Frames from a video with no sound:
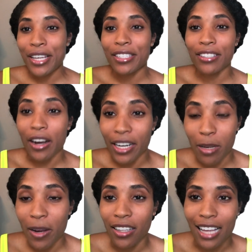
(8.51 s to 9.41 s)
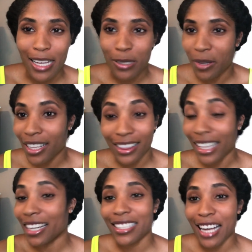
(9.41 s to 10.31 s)
Sorry about last week.
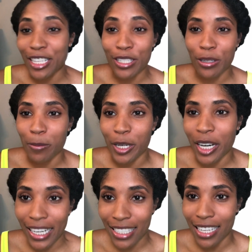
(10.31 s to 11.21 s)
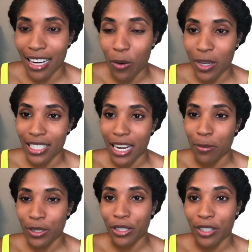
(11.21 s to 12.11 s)
Things got super crazy and I wasn't
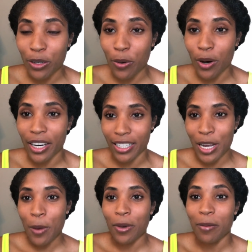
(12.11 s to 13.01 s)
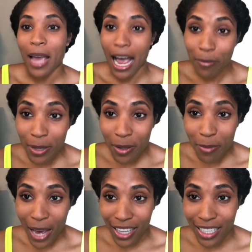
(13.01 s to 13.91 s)
able to record, but I'm happy to be
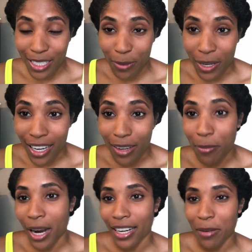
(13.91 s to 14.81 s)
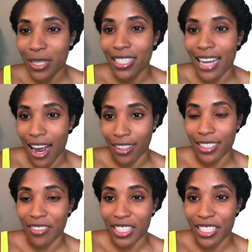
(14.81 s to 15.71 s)
back this week. My name is
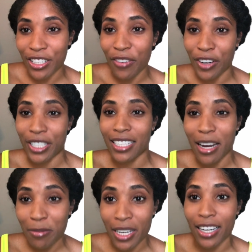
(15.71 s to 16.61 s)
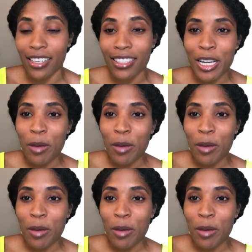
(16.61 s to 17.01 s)
Dallas, if this is your first time here.